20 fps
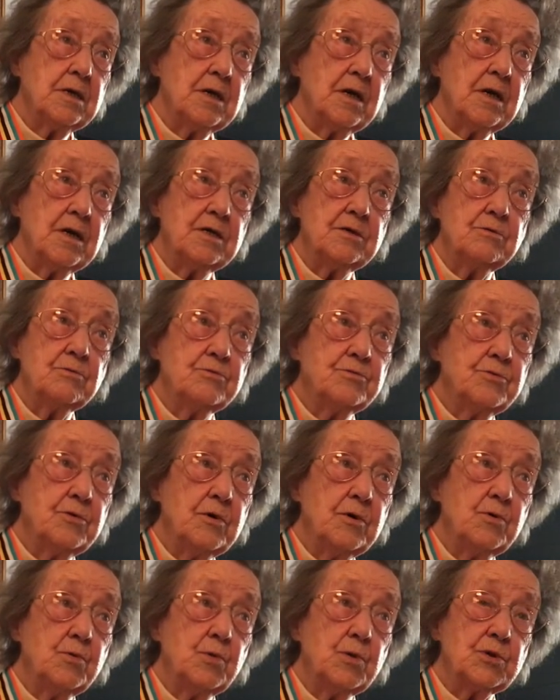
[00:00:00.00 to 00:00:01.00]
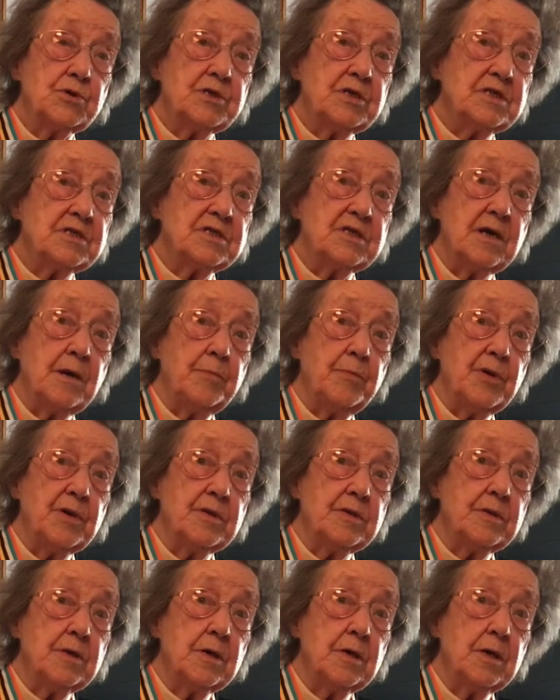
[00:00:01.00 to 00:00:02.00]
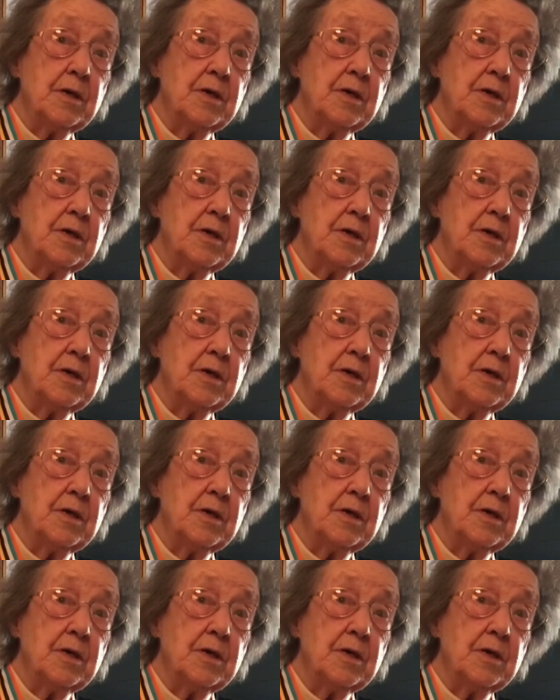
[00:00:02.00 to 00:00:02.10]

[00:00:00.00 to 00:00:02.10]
I don't know what has happened.